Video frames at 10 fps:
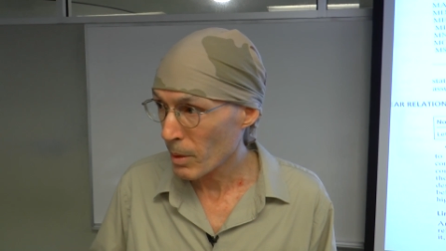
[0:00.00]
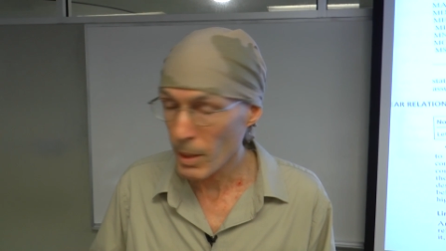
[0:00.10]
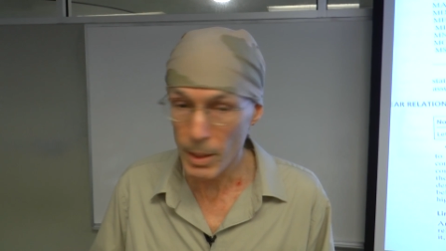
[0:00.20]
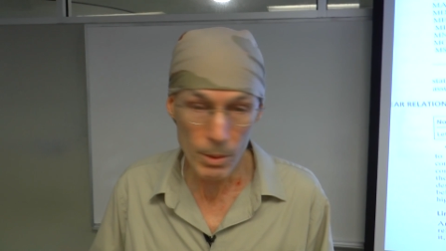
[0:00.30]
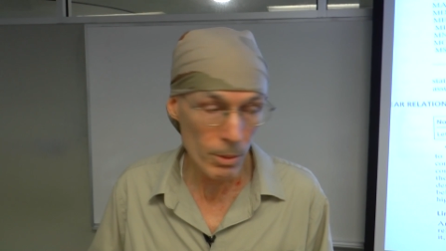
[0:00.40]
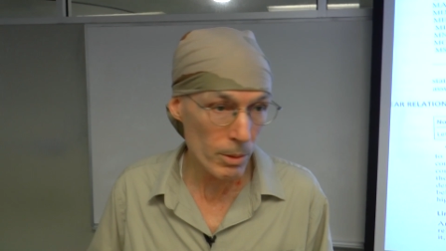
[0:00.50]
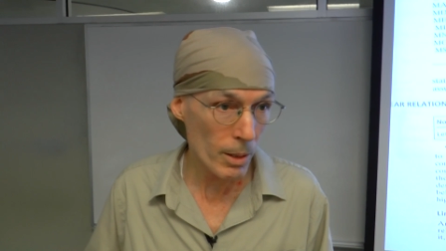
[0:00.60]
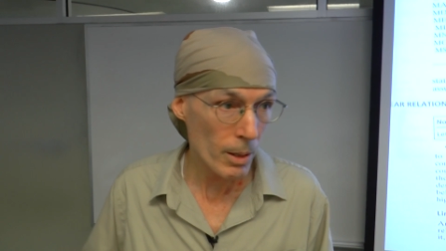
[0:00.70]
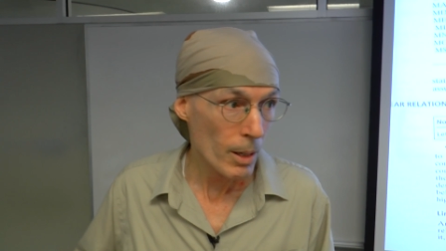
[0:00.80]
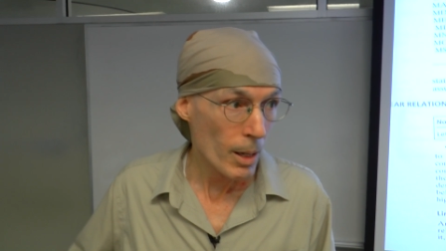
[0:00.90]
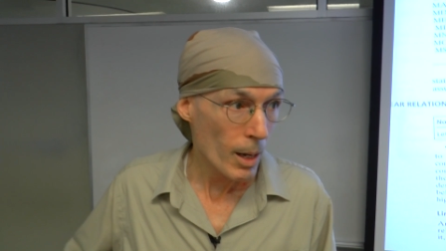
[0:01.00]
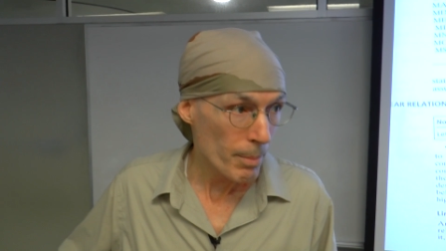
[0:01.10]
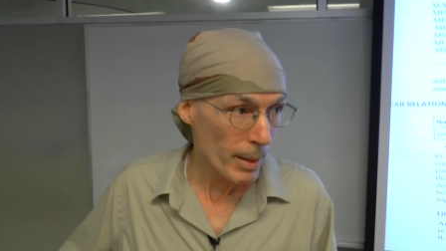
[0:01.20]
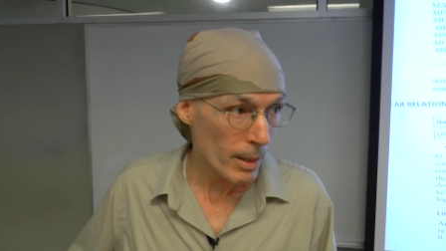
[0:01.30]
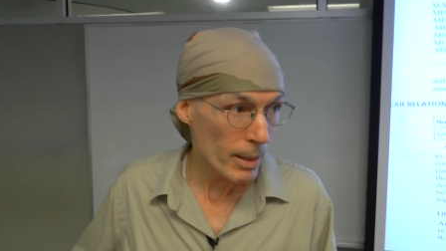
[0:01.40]
They use a
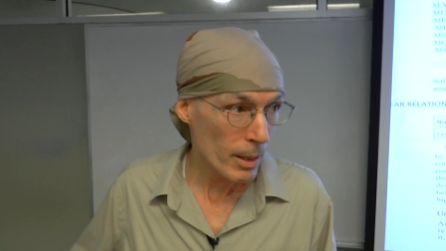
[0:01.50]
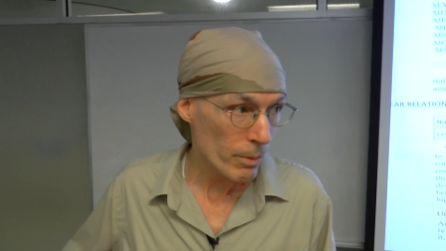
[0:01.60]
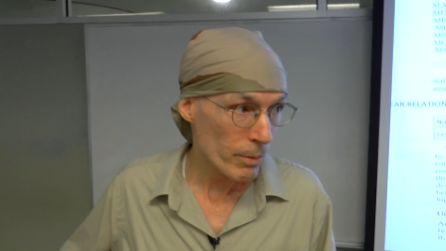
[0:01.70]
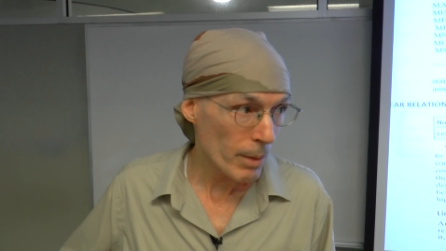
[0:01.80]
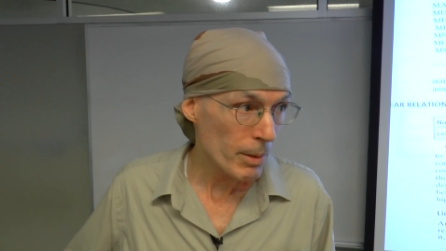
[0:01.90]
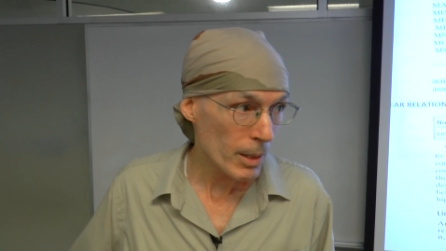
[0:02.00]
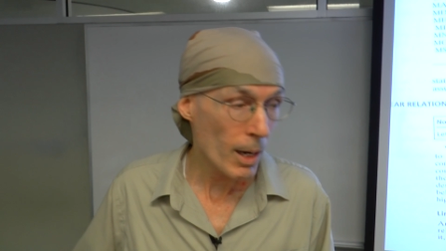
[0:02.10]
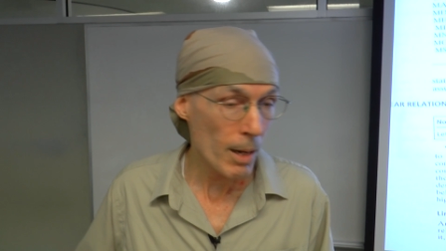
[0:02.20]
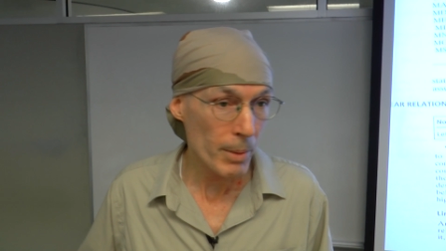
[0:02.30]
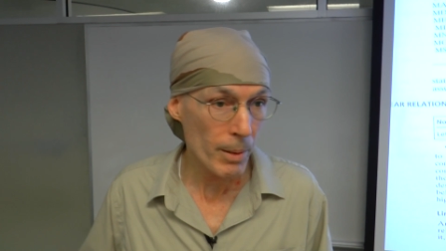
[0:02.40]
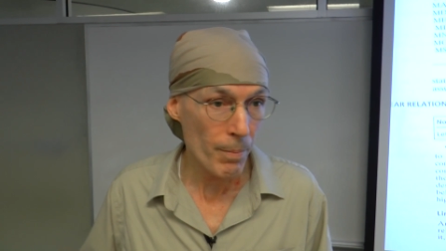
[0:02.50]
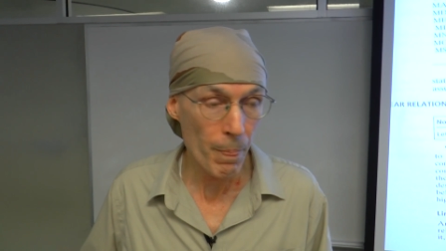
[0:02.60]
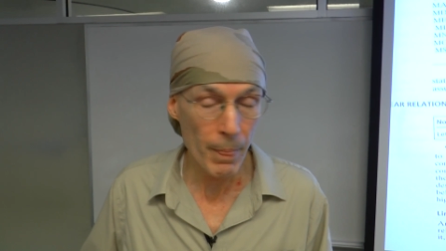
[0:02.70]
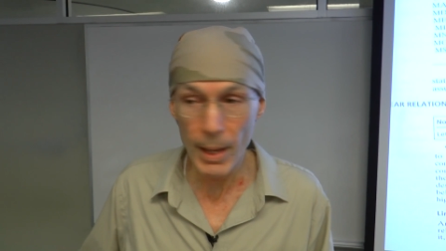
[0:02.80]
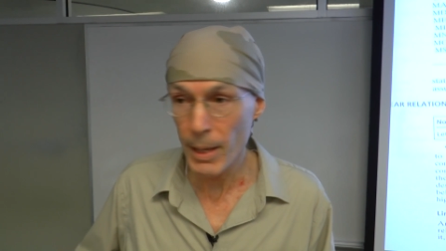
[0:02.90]
method that's very common,
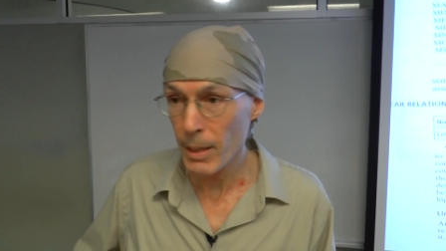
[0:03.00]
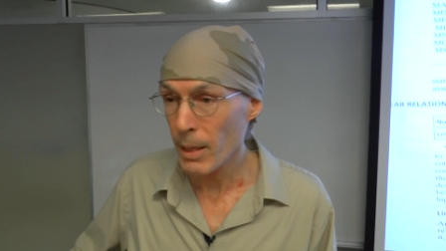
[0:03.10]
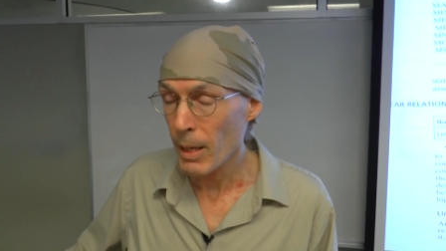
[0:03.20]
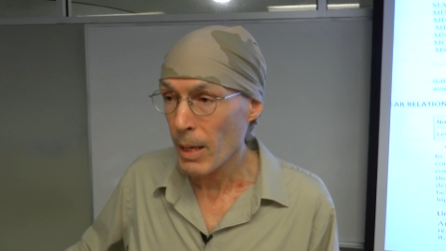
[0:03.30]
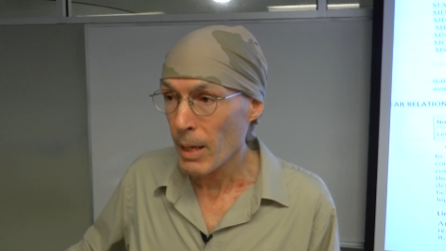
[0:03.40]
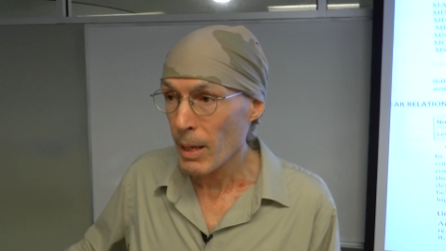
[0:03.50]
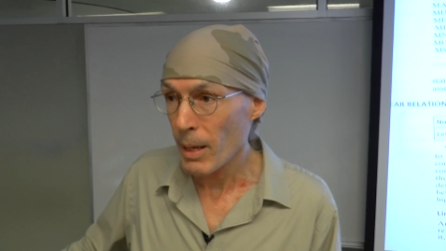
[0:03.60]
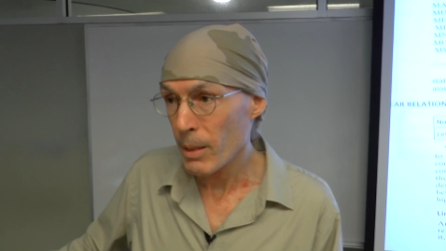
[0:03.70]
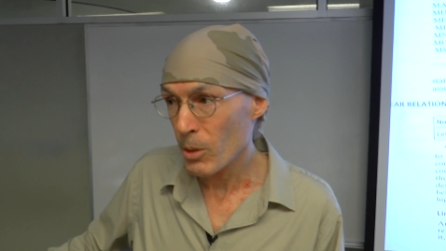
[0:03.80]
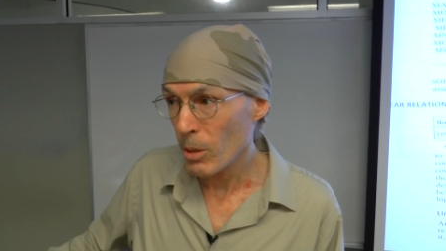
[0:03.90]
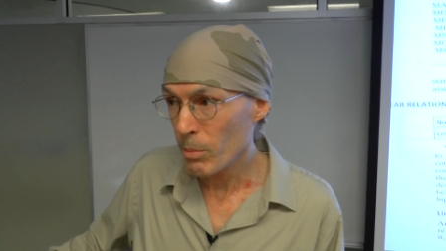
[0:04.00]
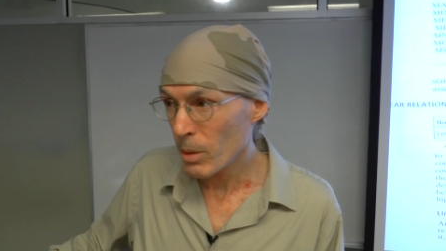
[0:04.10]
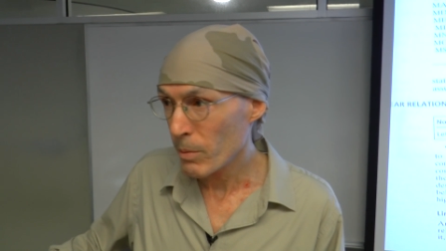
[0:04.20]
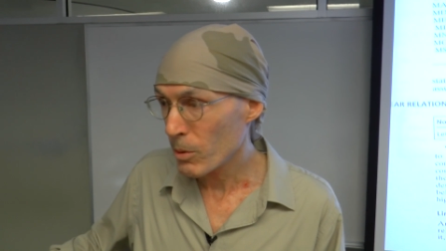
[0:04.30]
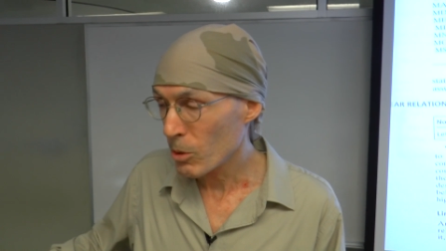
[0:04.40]
and in terms
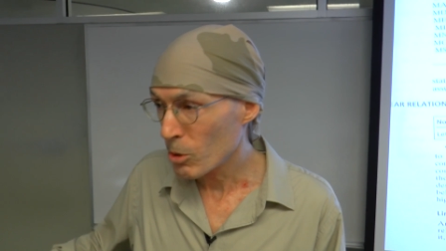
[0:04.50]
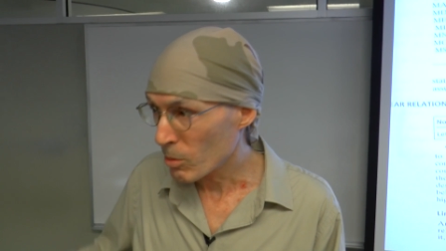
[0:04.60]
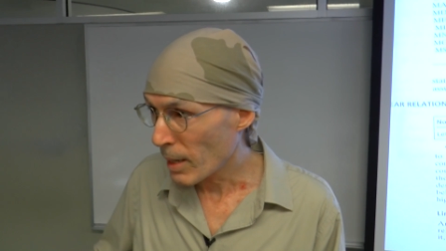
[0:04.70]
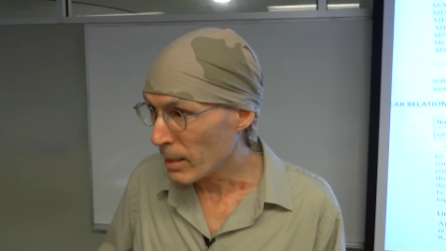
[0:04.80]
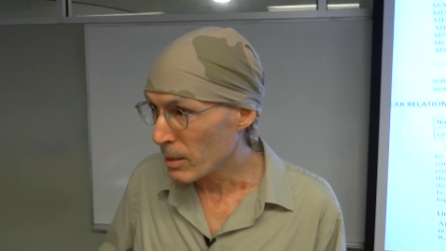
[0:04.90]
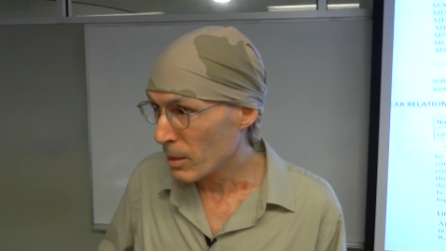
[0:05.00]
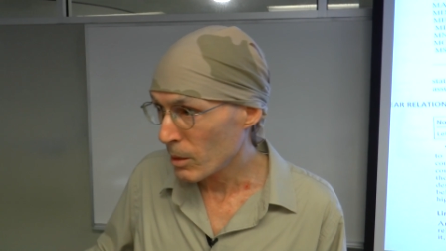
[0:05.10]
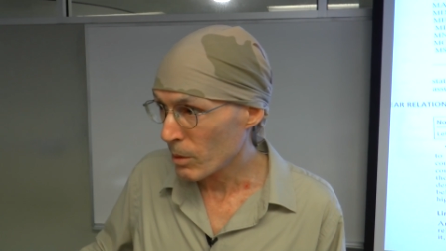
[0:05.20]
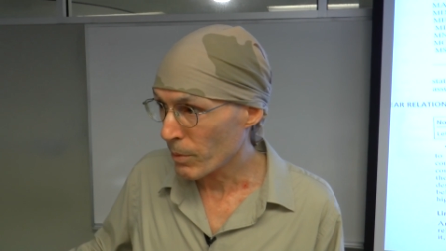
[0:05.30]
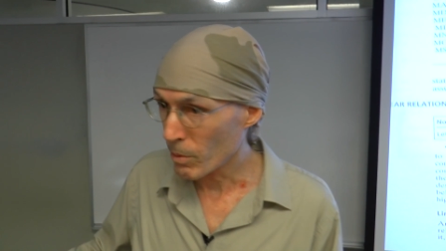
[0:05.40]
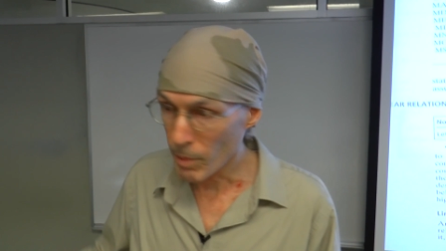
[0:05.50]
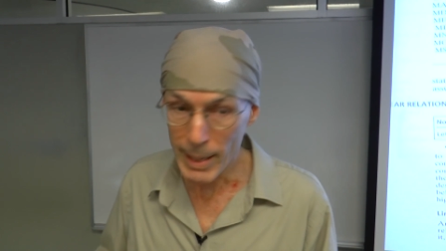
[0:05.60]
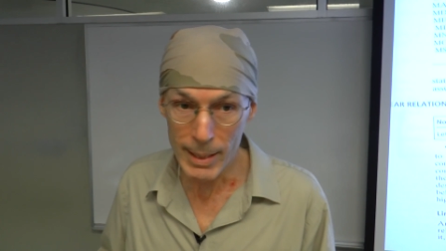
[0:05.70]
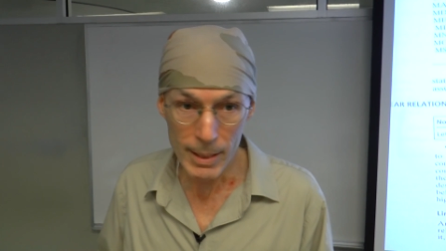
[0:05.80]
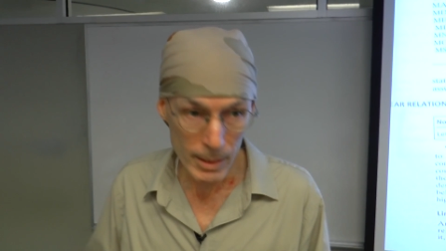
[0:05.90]
of the strategies for
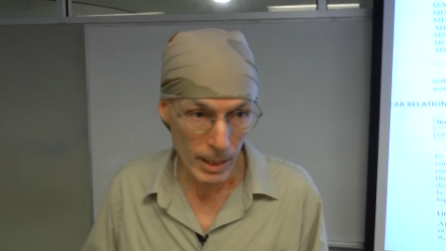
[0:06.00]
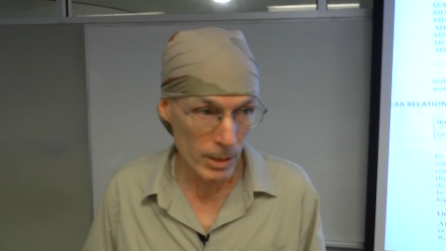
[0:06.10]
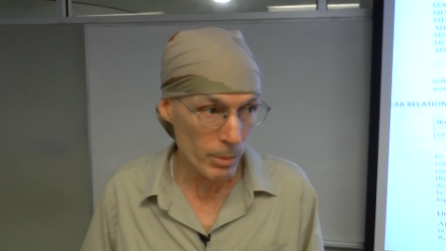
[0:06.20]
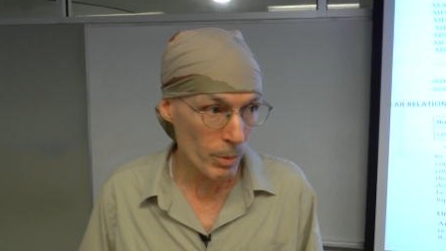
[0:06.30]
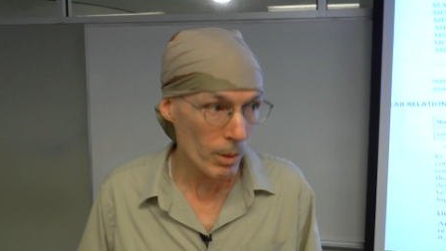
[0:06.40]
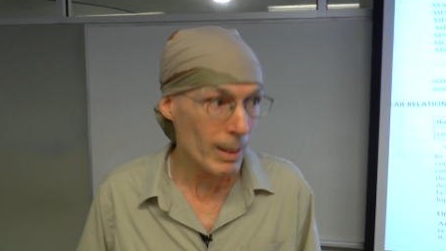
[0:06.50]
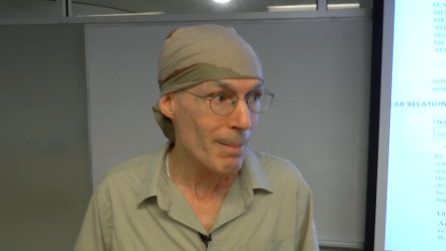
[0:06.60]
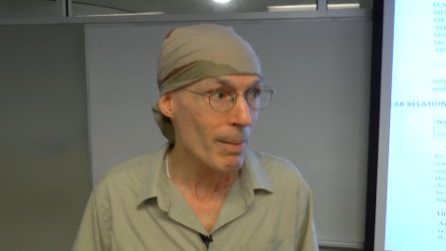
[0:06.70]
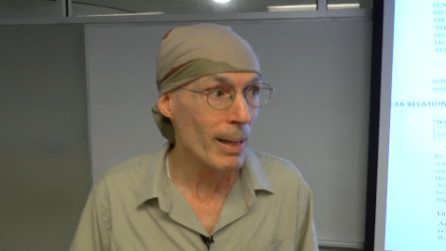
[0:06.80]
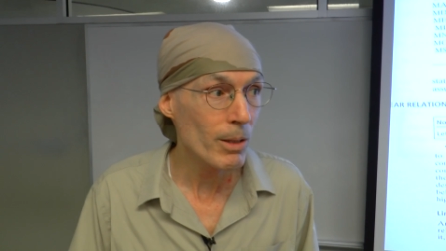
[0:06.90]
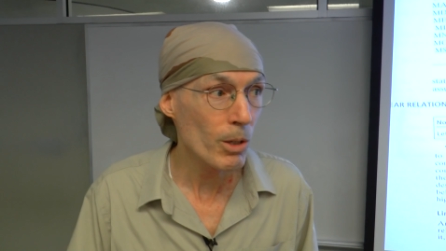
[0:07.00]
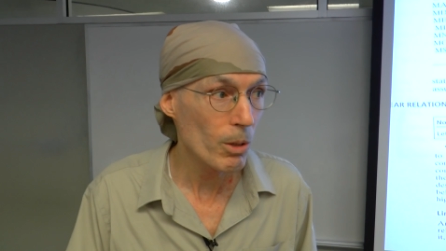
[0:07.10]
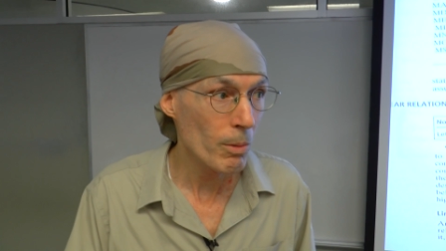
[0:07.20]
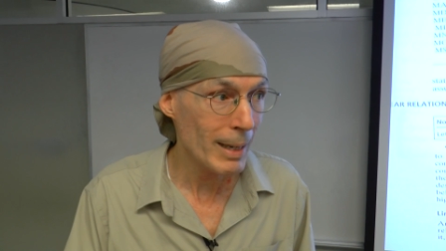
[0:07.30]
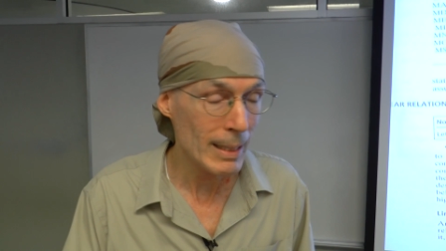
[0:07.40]
writing a textbook, they made the
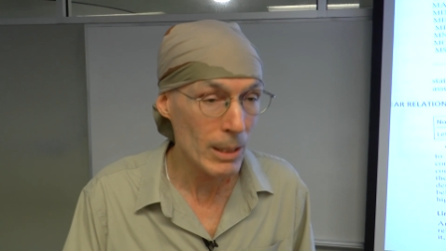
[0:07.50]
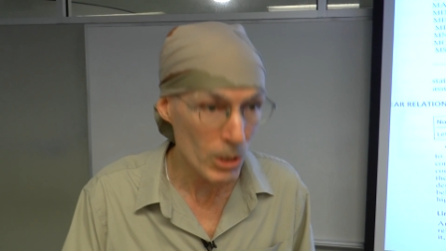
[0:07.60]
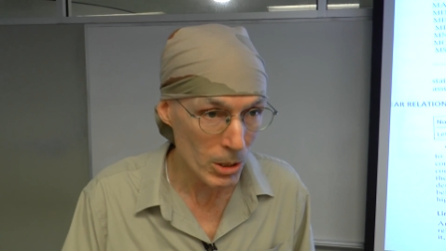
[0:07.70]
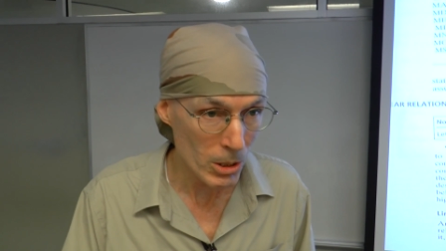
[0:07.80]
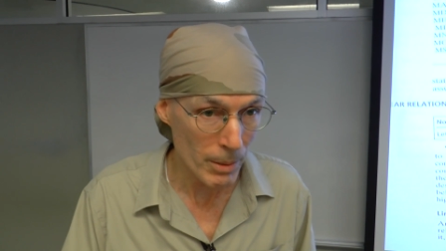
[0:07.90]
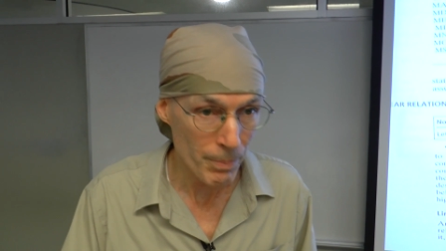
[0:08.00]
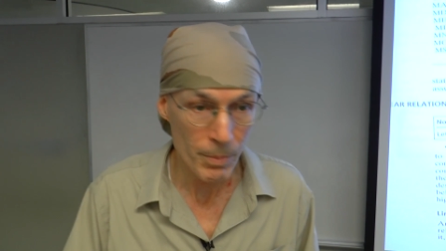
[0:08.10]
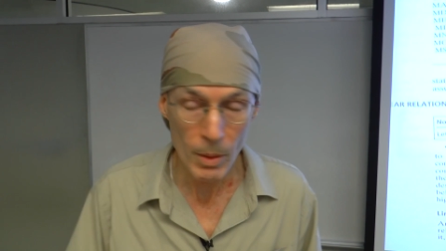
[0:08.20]
correct decision